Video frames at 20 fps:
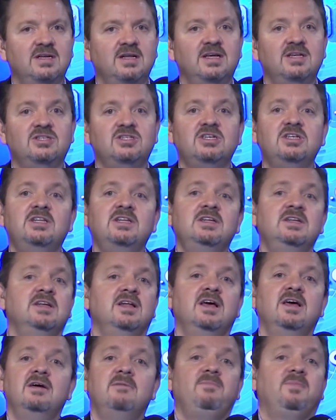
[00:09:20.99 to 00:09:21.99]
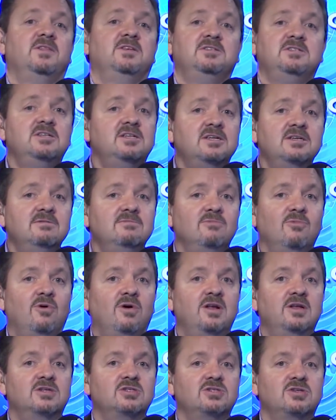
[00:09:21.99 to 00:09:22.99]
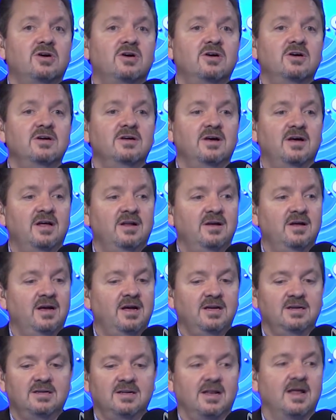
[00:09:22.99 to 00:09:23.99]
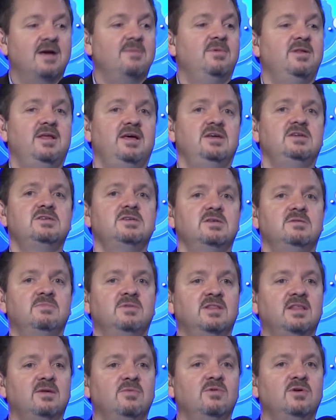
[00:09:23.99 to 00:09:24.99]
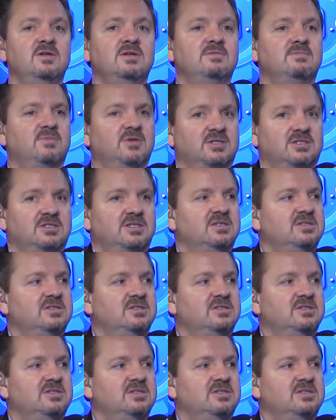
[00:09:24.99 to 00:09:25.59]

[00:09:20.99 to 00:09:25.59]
and she didn't she didn't want to start a, a denomination, but they wouldn't but